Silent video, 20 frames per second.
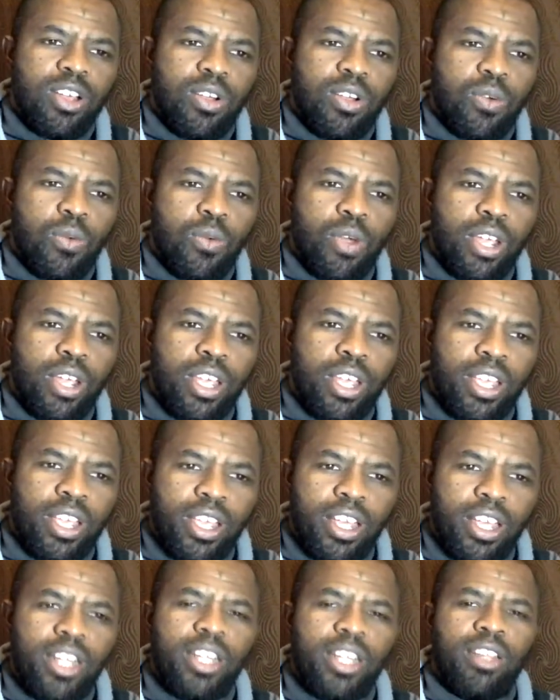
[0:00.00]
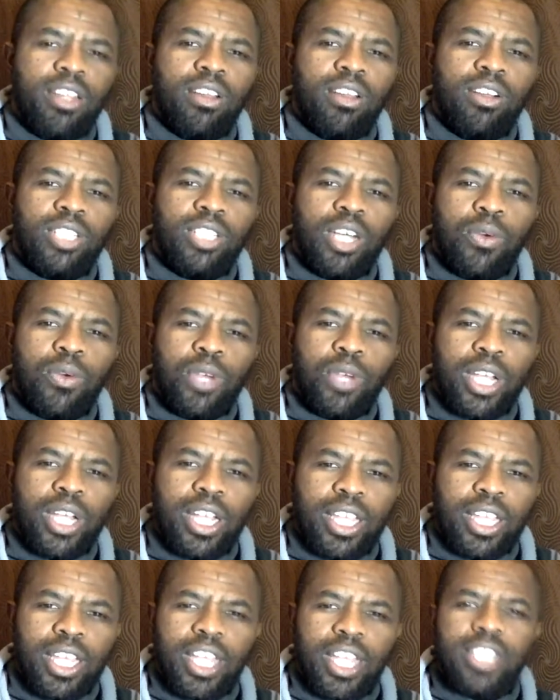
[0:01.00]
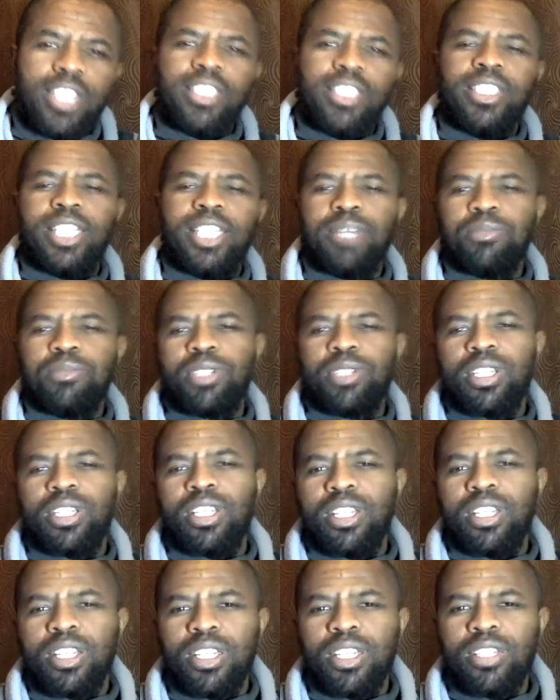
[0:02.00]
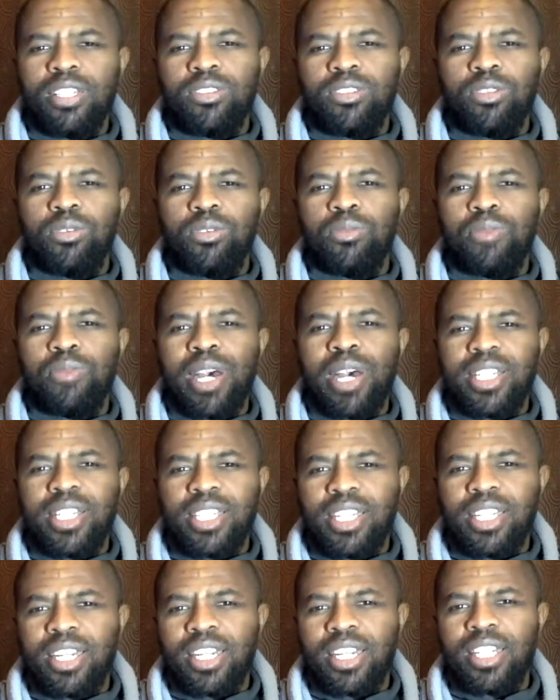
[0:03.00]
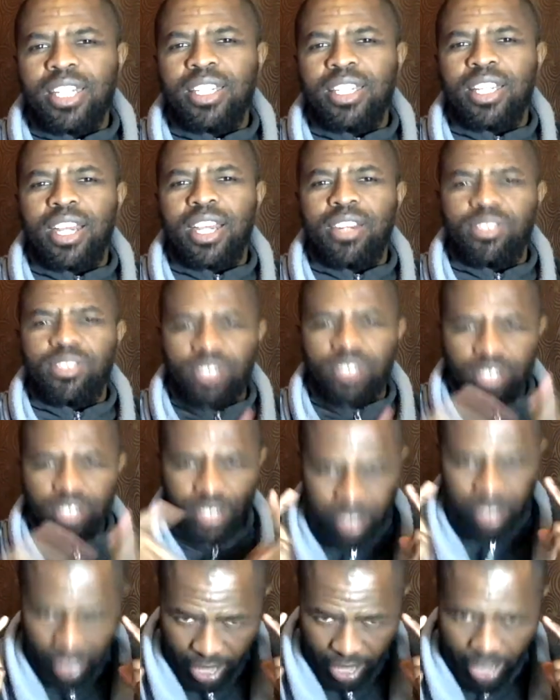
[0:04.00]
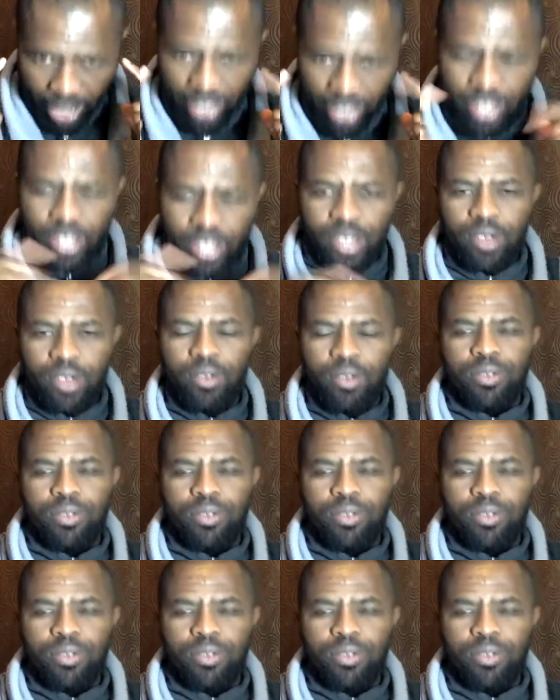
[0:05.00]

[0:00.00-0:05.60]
we heard a lot and we can get depth into Mazi Nnamdi Kanu's IQ.